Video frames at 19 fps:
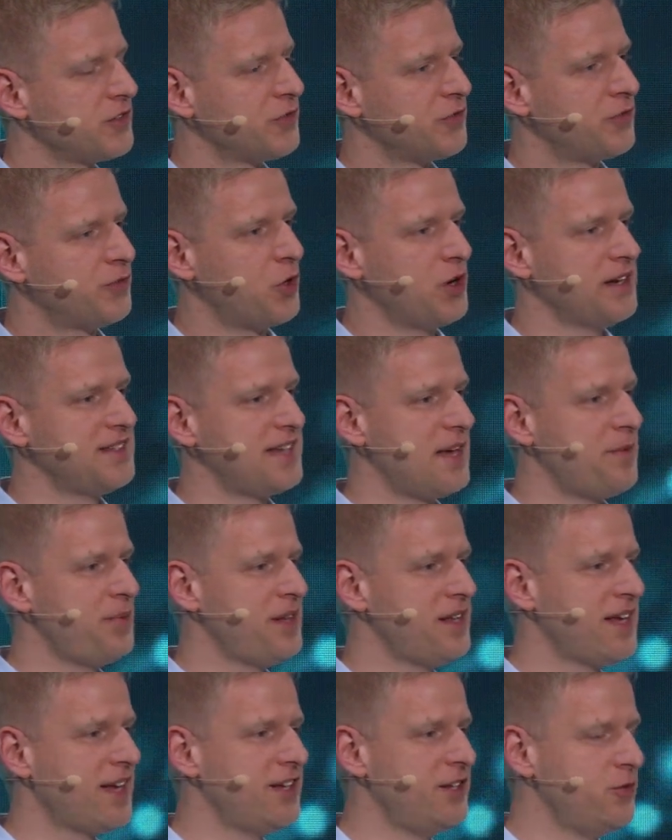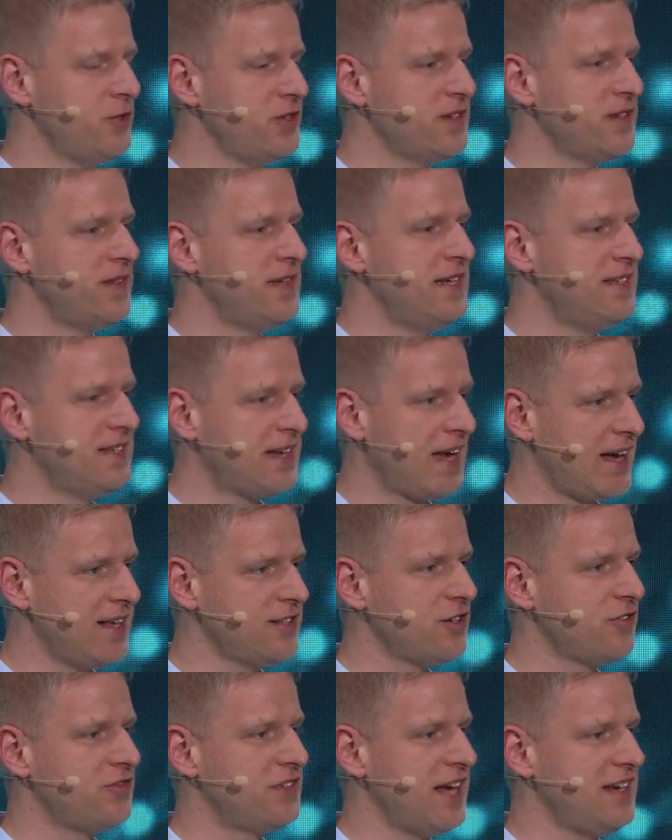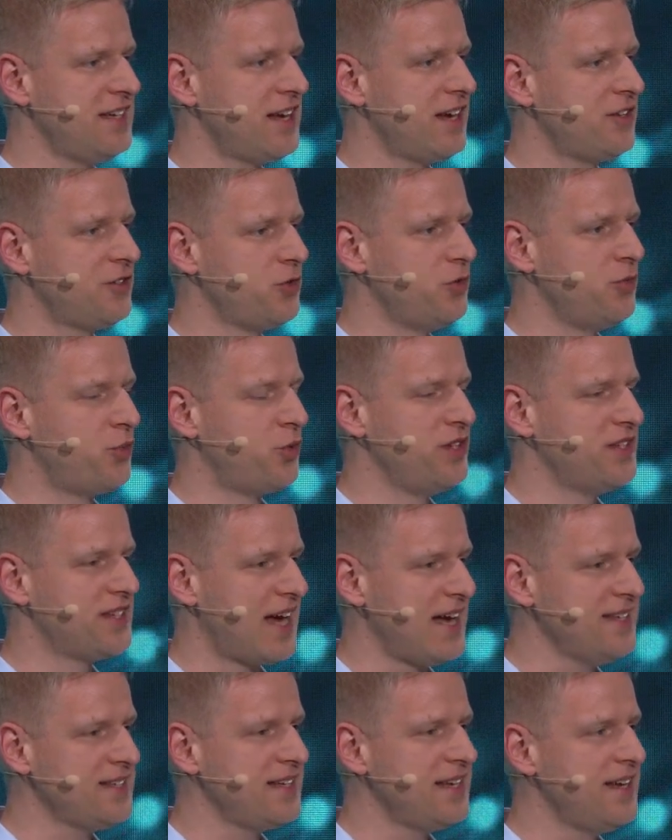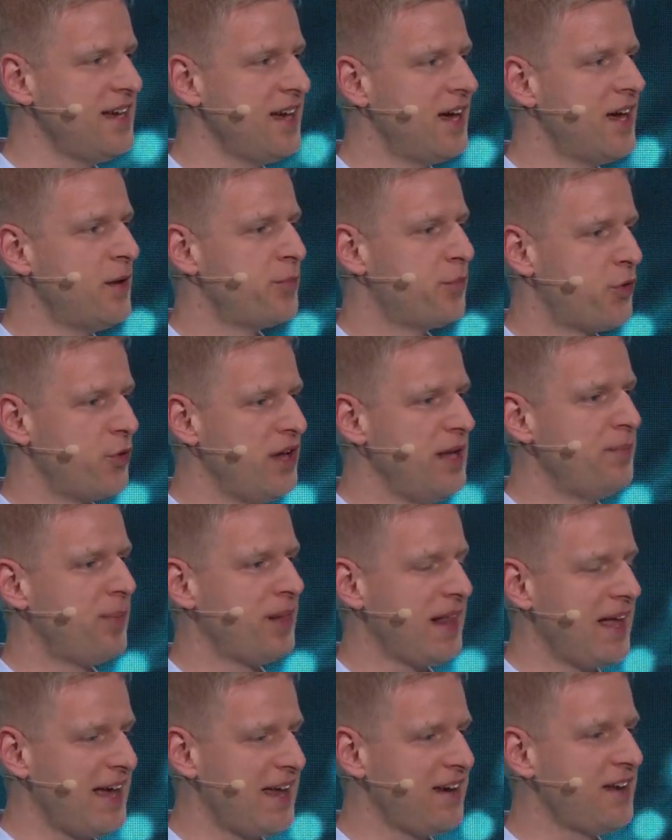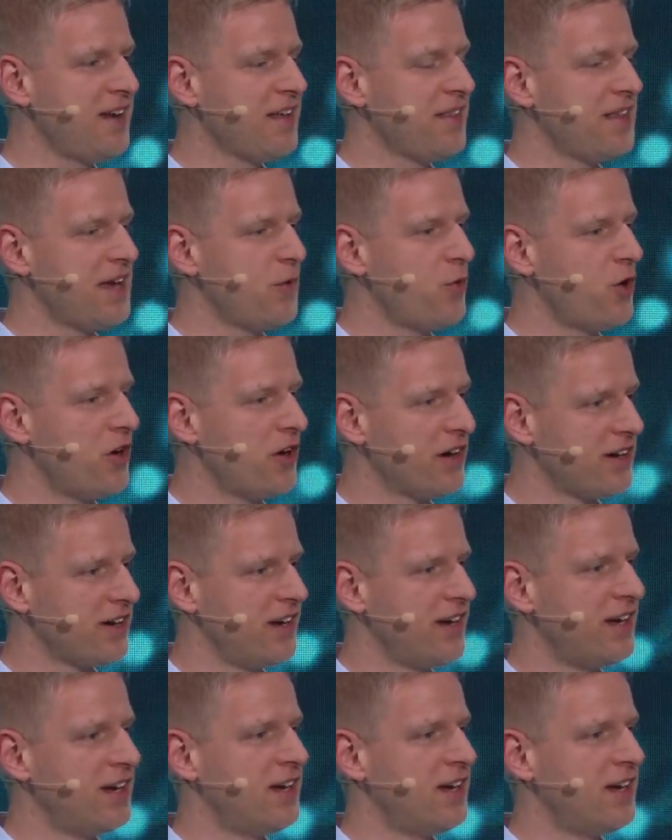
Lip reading: for example, can use these kinds of data to precisely pre-plan their work.